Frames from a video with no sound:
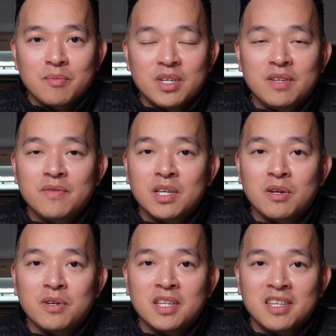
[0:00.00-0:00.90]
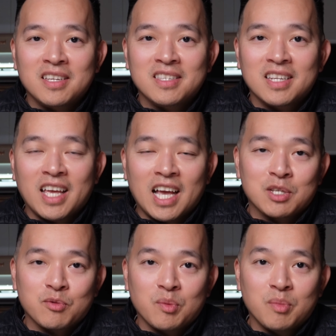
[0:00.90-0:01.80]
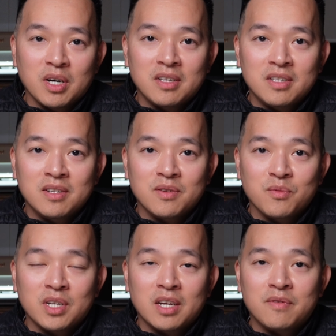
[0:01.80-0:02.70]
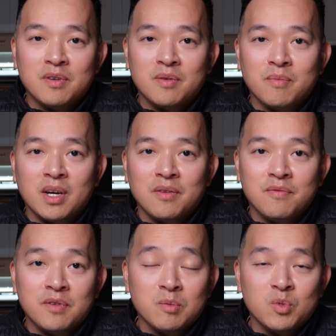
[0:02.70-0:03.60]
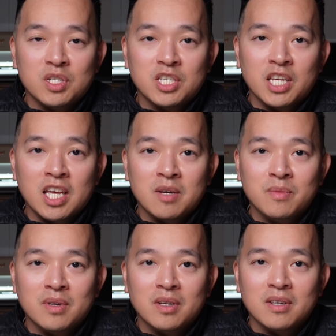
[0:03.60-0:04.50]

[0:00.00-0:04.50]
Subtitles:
But even though it is an actual button, whenever my film would jam,